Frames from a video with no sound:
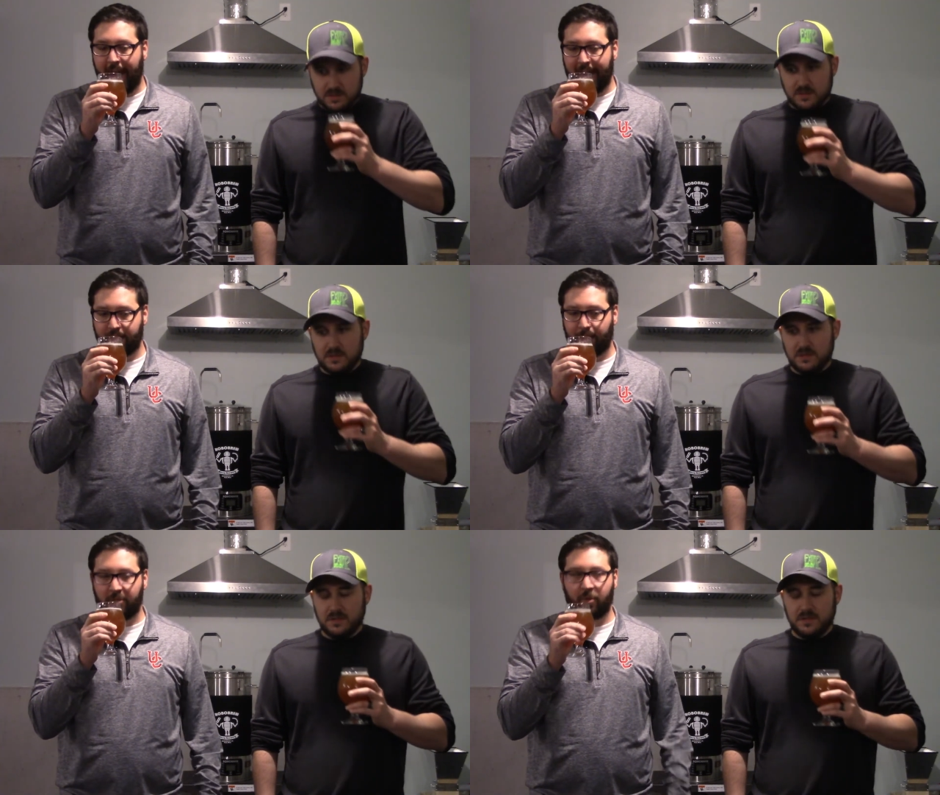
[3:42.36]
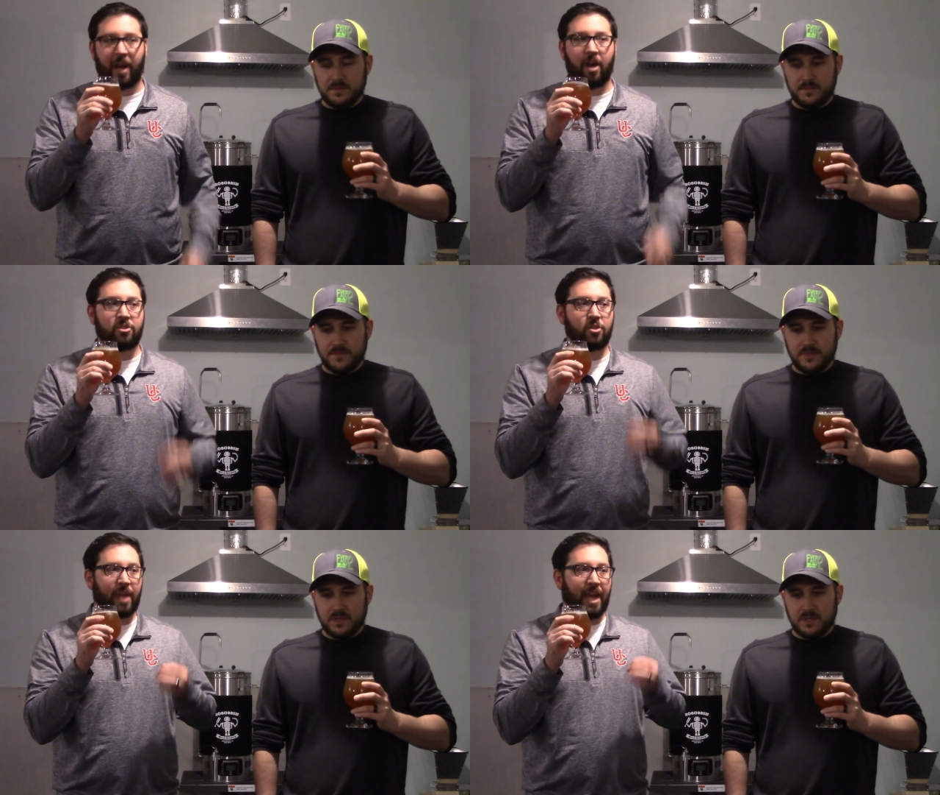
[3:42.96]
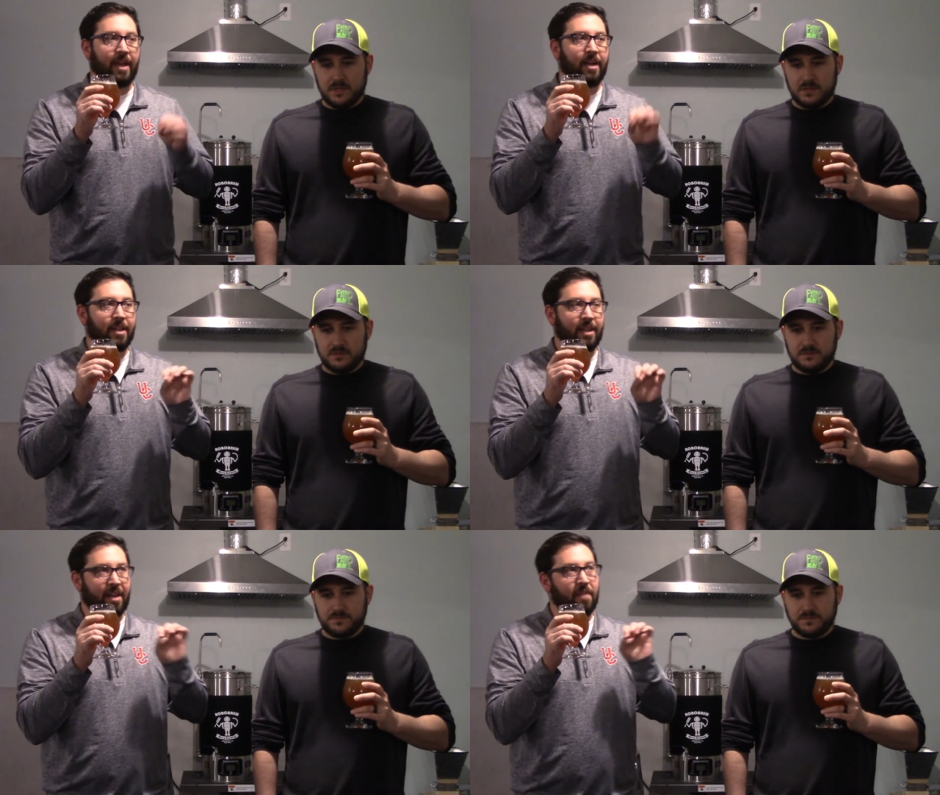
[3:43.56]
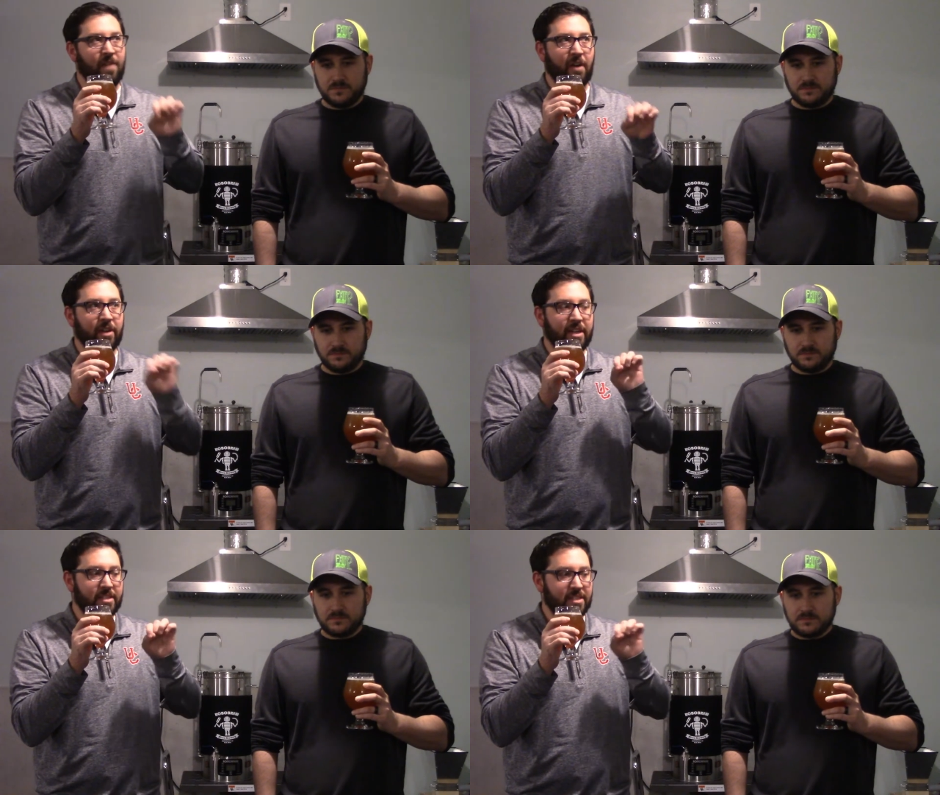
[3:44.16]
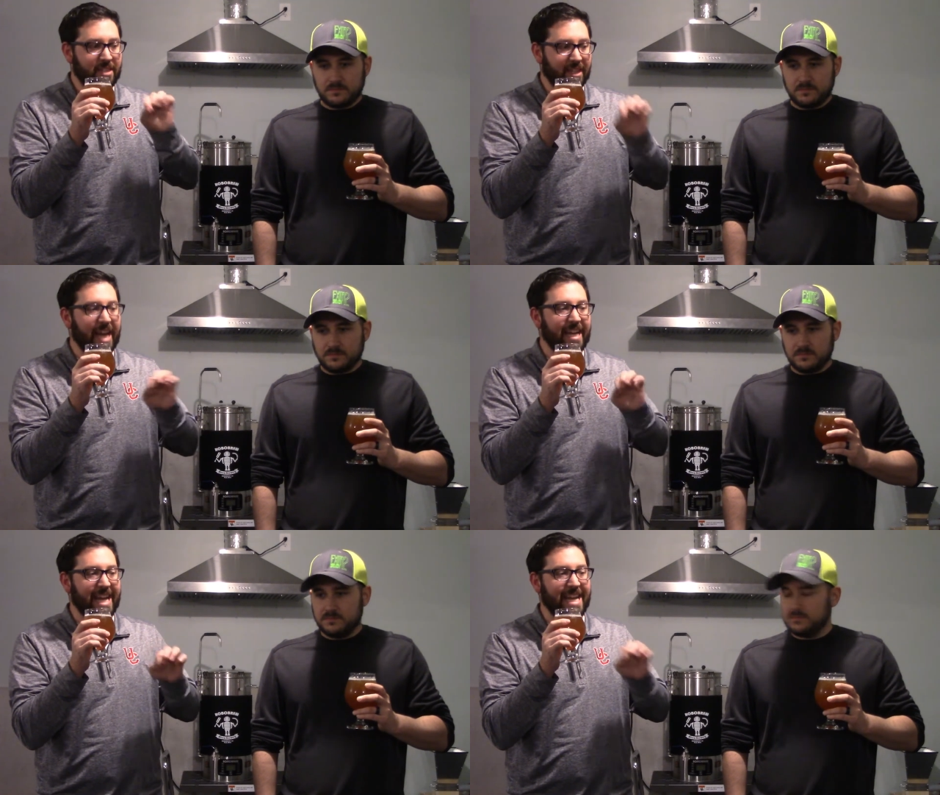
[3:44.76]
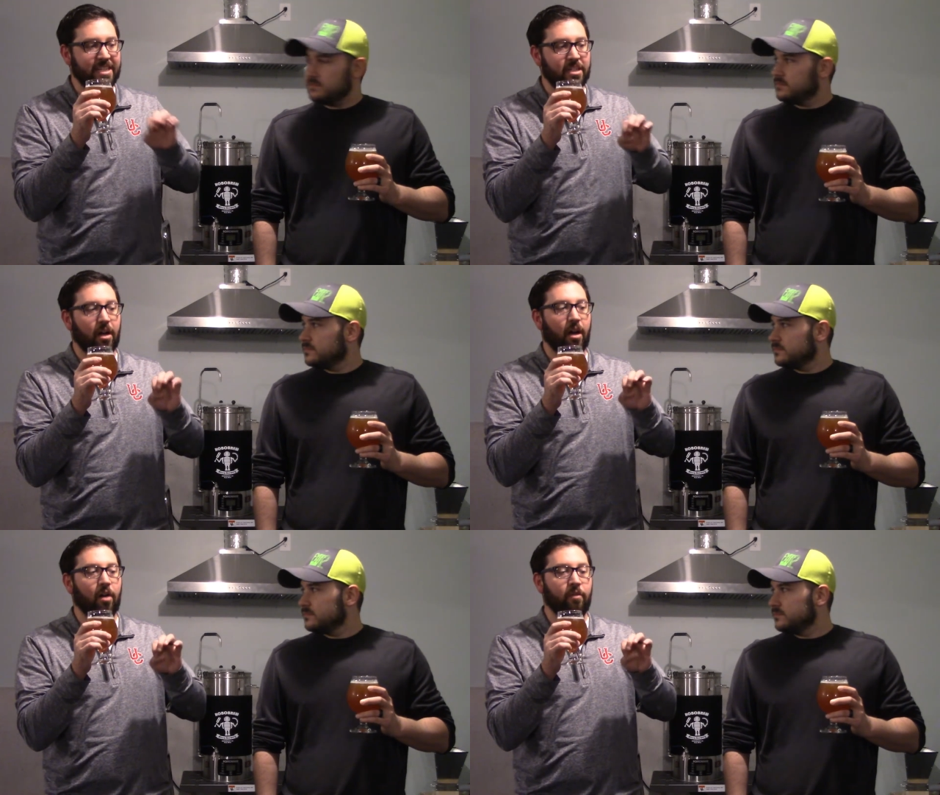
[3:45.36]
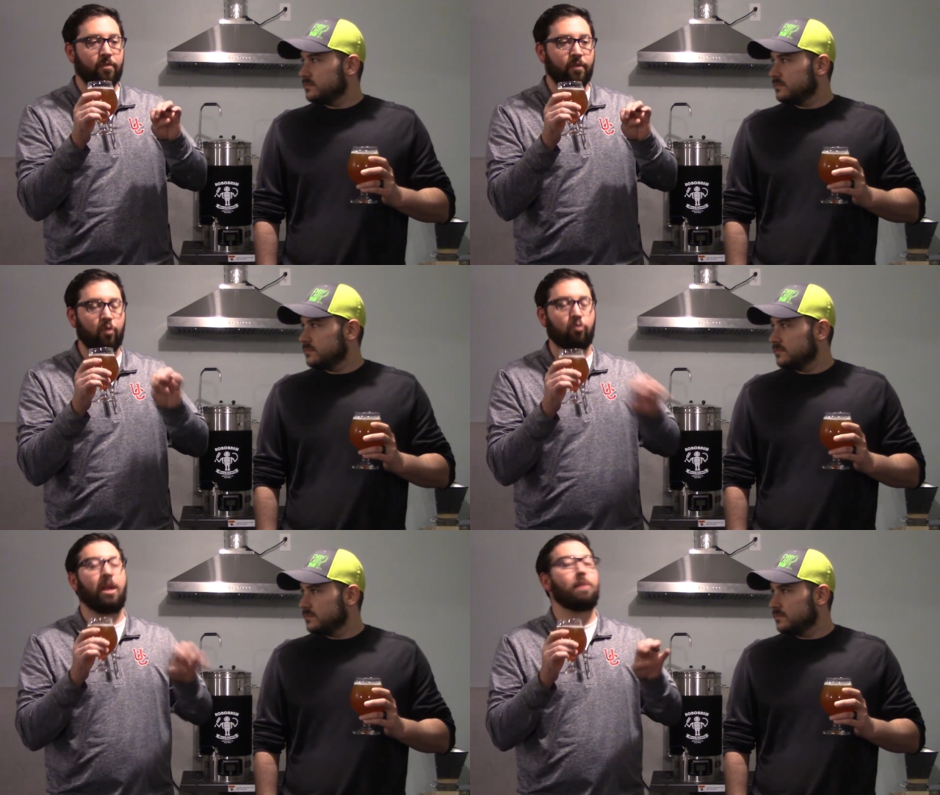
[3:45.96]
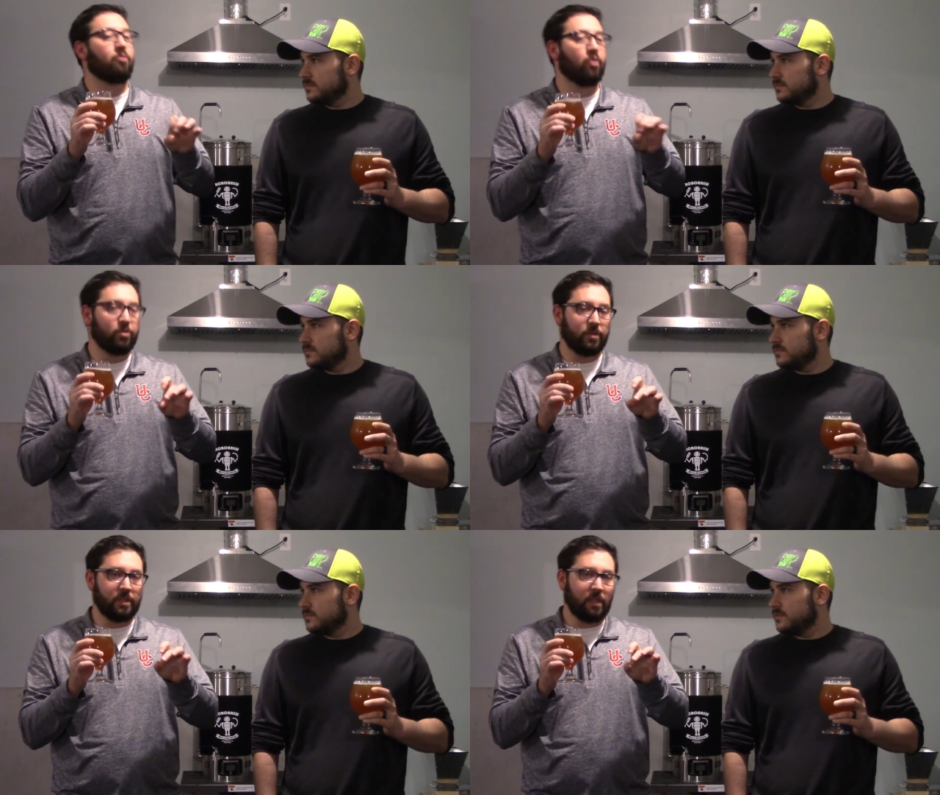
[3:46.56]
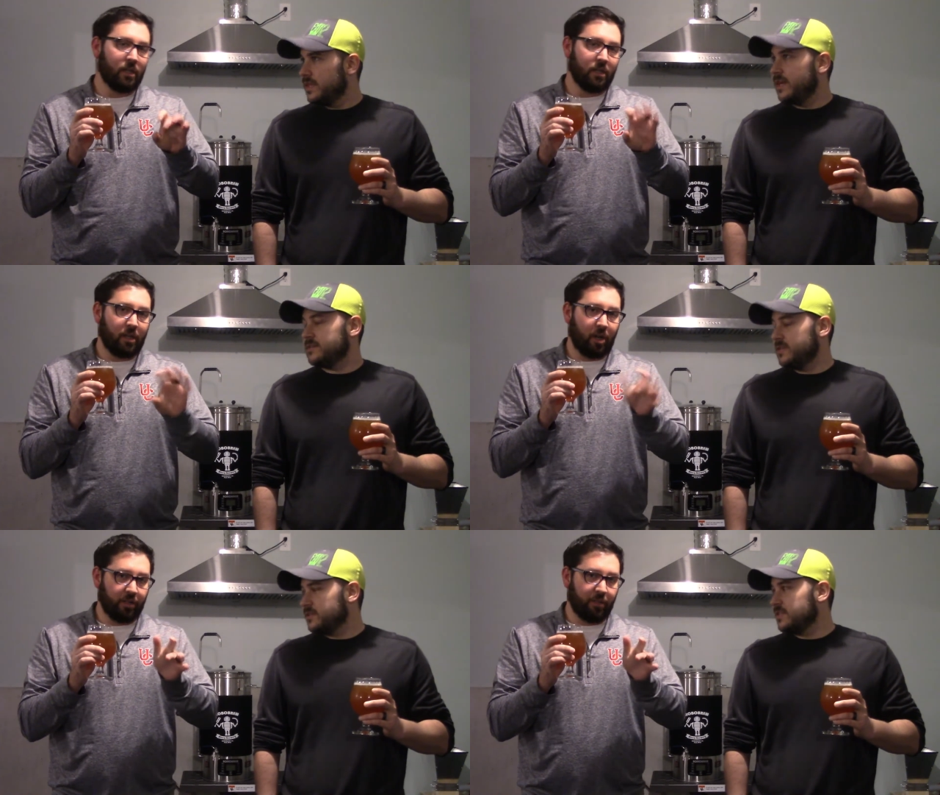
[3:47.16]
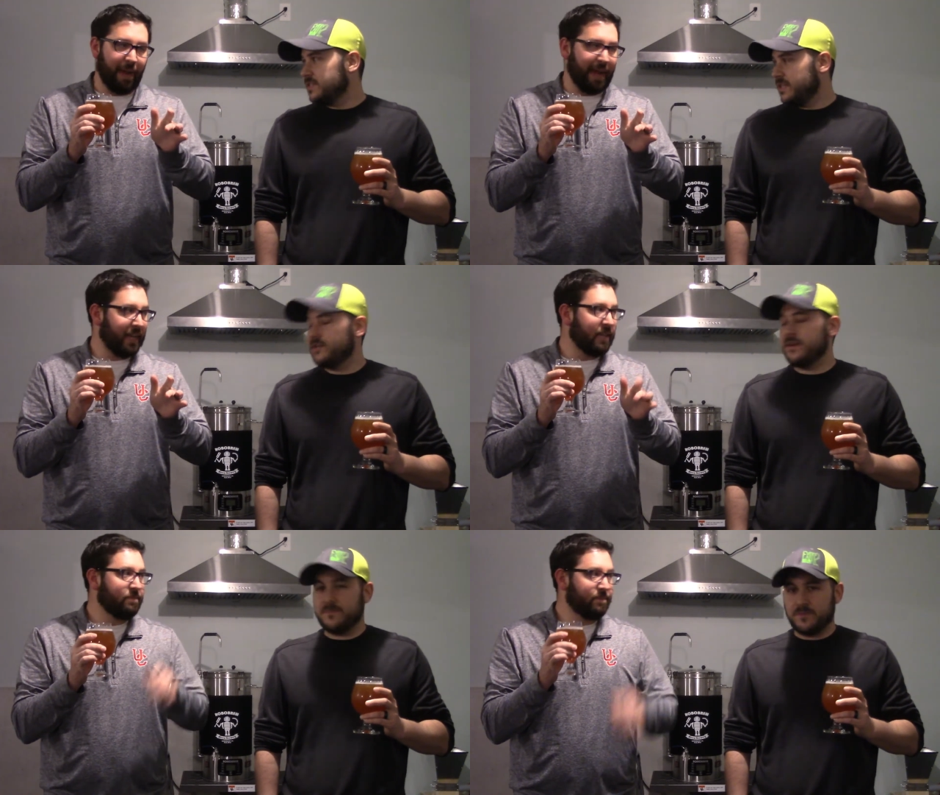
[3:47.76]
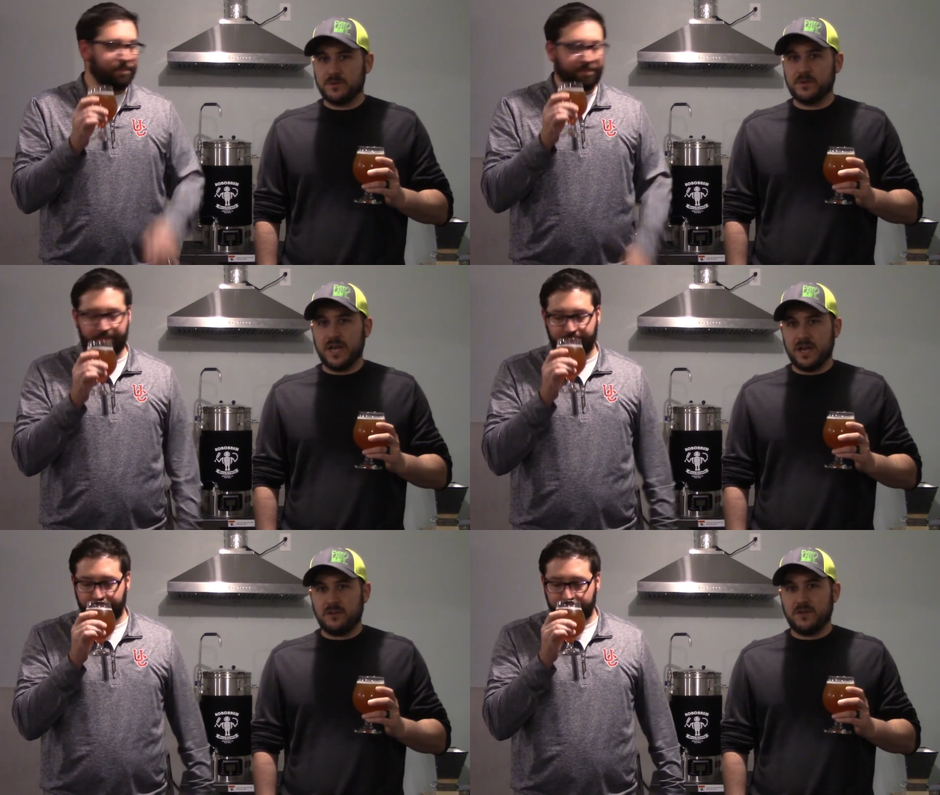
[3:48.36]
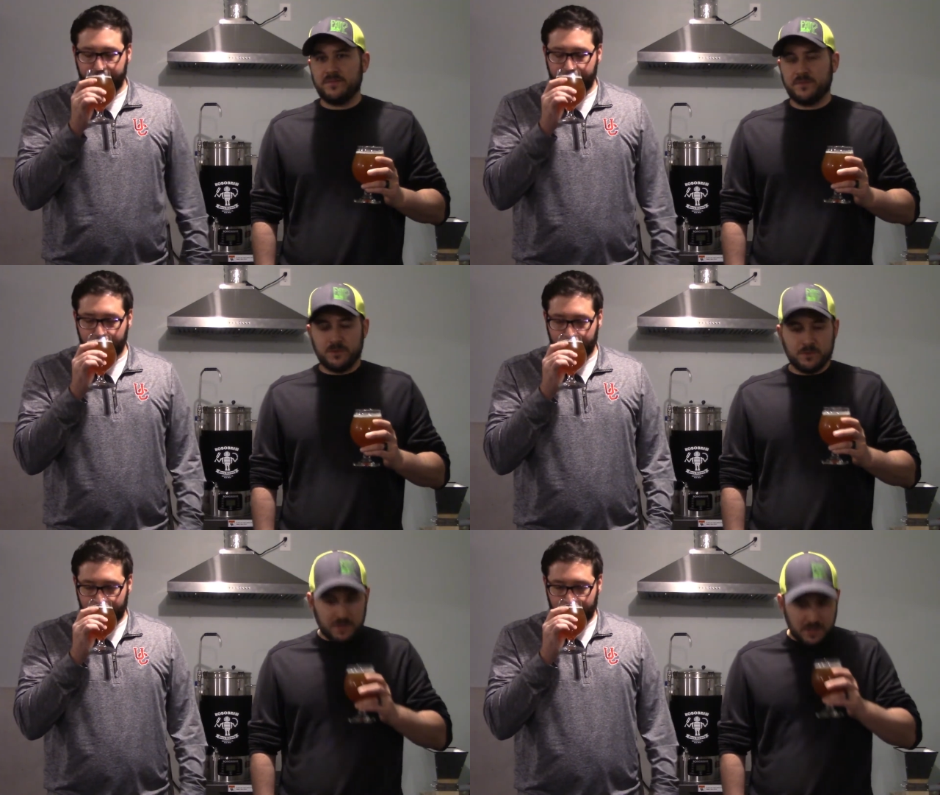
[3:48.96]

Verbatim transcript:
Speaker 1: aspect to it. I also get like a very slight hint of grapefruit. Yes, on the back end.
Speaker 2: Grapefruit, yeah, grapefruit.